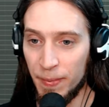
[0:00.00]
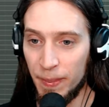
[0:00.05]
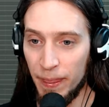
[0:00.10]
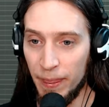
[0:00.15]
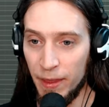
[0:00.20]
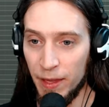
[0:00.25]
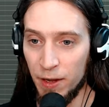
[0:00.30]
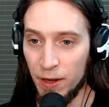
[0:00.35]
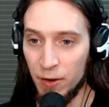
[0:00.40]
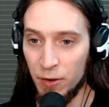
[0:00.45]

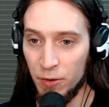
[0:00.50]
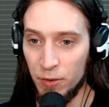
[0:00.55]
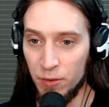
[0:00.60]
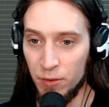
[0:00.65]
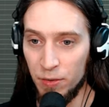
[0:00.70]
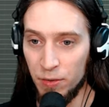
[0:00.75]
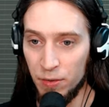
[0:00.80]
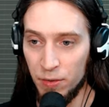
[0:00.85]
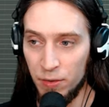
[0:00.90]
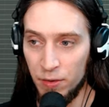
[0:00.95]
Now,
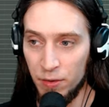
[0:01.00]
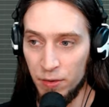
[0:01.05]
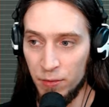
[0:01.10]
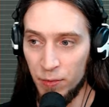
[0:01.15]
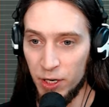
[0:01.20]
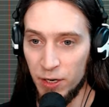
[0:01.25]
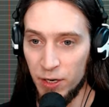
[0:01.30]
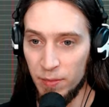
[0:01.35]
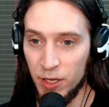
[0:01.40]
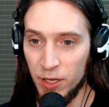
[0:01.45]
we
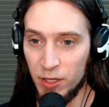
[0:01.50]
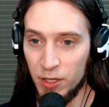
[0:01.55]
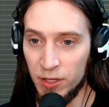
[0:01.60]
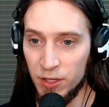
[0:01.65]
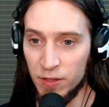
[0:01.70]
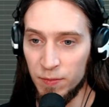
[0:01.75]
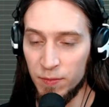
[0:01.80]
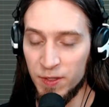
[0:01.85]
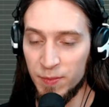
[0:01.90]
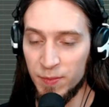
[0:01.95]
can make the
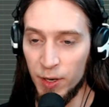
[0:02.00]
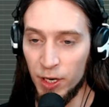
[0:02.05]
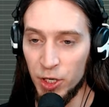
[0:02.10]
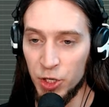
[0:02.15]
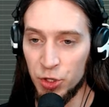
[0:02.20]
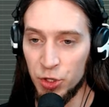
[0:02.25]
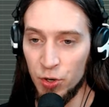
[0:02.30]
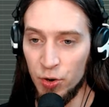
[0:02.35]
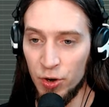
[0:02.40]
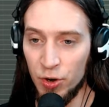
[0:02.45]
spike
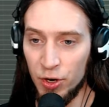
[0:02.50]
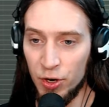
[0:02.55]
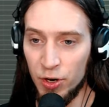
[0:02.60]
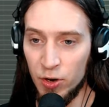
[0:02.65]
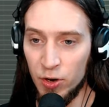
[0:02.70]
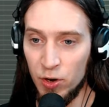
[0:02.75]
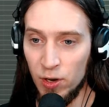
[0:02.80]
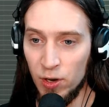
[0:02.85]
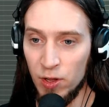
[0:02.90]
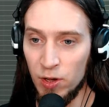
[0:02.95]
shorter
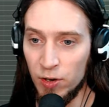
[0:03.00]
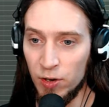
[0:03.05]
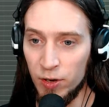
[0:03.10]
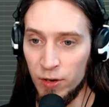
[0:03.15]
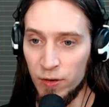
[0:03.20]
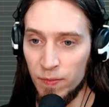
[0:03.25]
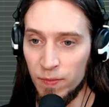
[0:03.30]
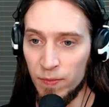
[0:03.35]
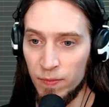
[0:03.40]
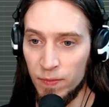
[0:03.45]
or longer.